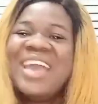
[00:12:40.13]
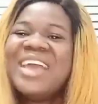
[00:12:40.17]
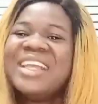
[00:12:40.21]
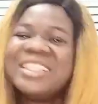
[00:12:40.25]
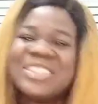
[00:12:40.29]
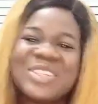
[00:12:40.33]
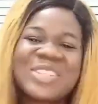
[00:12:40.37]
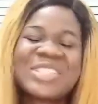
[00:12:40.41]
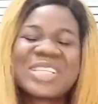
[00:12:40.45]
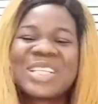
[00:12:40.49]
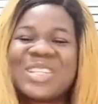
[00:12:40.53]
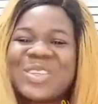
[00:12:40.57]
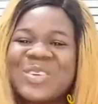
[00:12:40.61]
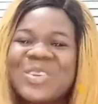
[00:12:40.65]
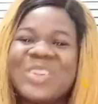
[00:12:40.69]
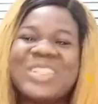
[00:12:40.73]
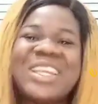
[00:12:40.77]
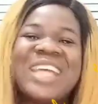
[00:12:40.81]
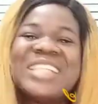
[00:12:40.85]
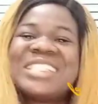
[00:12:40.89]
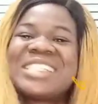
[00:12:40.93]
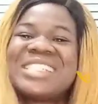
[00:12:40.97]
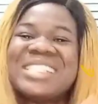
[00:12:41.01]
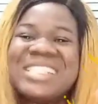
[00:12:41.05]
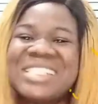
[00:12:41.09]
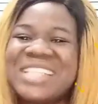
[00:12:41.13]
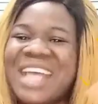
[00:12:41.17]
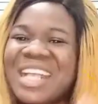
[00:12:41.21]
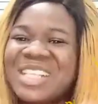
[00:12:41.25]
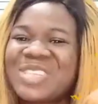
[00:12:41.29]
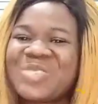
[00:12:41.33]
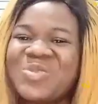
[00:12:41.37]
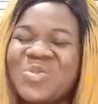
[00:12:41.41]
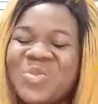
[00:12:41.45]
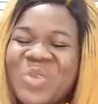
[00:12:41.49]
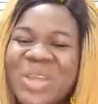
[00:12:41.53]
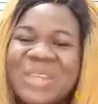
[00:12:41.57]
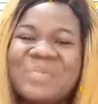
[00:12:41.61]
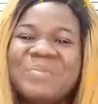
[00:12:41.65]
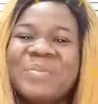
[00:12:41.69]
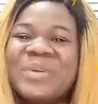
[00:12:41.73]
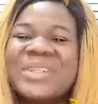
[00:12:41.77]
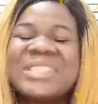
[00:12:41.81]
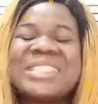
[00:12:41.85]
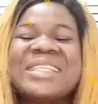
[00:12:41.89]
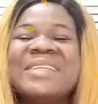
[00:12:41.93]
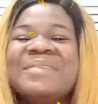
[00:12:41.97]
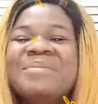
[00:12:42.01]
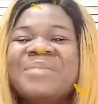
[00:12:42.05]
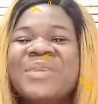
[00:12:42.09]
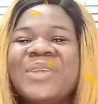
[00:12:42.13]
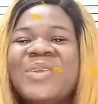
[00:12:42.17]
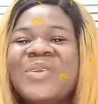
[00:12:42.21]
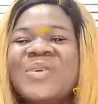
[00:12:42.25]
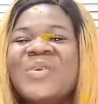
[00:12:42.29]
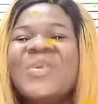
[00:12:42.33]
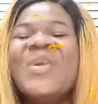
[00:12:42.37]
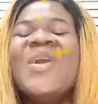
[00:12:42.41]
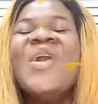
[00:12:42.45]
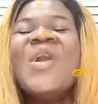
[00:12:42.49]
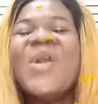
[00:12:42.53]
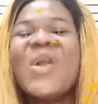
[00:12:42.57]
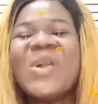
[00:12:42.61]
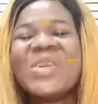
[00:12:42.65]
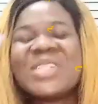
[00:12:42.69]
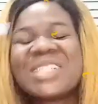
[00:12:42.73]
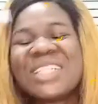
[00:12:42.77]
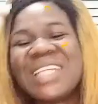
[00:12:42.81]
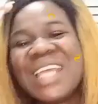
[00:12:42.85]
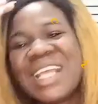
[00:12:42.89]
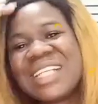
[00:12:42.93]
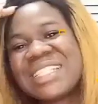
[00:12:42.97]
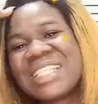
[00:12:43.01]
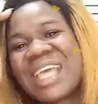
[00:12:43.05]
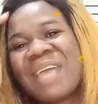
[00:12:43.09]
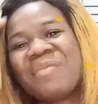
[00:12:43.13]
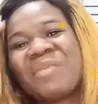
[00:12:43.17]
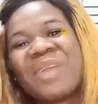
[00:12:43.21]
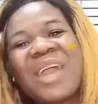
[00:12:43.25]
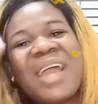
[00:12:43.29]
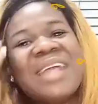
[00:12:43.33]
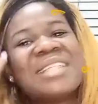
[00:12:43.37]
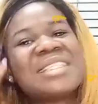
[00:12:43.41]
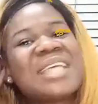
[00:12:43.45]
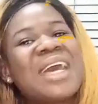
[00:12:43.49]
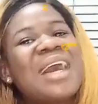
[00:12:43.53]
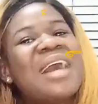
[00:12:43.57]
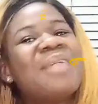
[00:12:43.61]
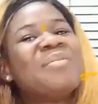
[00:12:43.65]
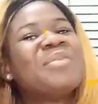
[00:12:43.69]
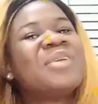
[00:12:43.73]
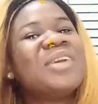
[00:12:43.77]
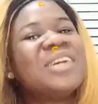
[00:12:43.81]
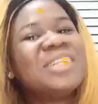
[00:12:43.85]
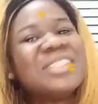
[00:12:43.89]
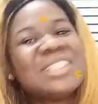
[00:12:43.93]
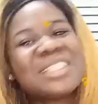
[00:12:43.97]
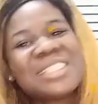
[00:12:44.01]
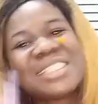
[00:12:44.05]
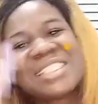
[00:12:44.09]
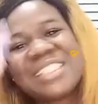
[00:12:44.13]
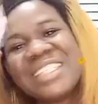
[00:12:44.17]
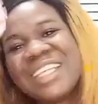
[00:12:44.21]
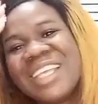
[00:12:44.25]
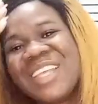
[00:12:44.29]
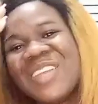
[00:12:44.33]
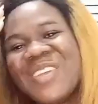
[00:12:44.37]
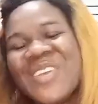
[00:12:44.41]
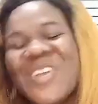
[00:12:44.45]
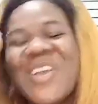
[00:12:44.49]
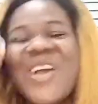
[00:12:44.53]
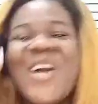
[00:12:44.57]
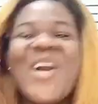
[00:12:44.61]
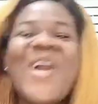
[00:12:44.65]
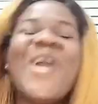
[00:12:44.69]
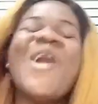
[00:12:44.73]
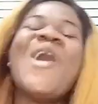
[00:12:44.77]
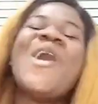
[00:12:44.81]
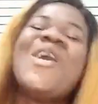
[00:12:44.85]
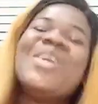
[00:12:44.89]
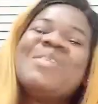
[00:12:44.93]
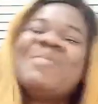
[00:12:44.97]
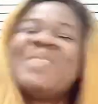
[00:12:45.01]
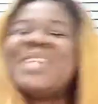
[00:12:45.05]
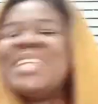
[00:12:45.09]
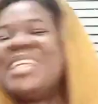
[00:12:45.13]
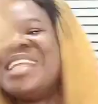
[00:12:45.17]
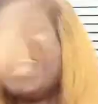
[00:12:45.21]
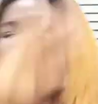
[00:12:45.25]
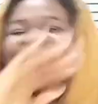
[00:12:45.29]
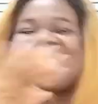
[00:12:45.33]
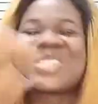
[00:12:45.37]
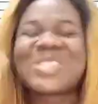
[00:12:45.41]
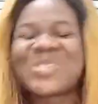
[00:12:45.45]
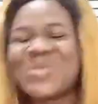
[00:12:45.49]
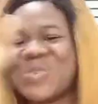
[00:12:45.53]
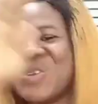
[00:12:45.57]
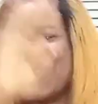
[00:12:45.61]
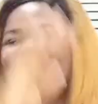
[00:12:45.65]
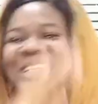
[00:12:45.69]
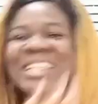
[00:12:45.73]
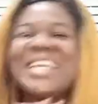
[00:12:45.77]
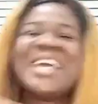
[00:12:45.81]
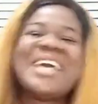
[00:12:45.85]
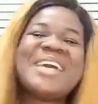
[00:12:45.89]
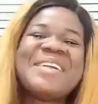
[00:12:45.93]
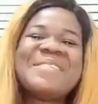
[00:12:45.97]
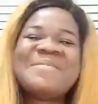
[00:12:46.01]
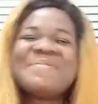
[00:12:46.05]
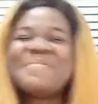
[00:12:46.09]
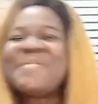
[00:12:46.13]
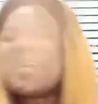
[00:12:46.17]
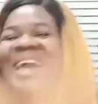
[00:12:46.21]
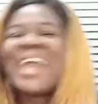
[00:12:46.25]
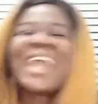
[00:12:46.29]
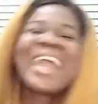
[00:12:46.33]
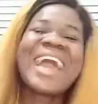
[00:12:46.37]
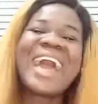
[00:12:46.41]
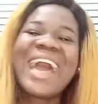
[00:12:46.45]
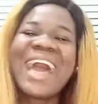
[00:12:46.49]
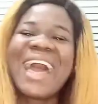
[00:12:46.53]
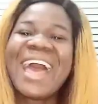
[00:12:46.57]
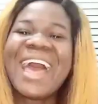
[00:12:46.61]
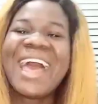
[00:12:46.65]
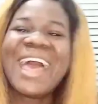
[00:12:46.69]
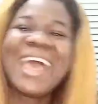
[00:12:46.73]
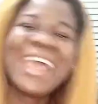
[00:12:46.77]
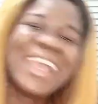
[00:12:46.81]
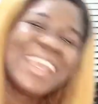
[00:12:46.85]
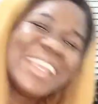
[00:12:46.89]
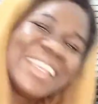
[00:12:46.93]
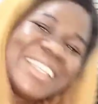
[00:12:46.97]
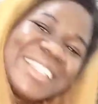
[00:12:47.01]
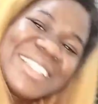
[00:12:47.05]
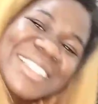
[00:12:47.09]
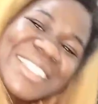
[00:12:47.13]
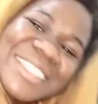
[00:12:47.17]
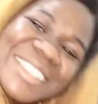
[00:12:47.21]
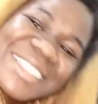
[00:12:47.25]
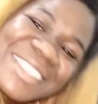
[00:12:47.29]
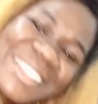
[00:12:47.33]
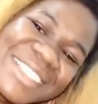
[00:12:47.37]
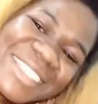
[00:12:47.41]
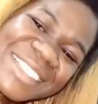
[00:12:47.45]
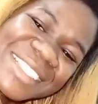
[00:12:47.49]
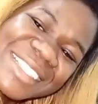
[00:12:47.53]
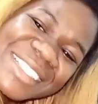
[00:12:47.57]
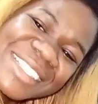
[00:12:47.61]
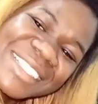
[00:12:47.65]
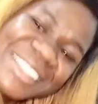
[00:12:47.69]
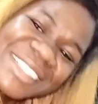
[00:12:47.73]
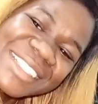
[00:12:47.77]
Just click on that red button below. Until next time, guys, I'm gonna see you on the next one. Bye, guys.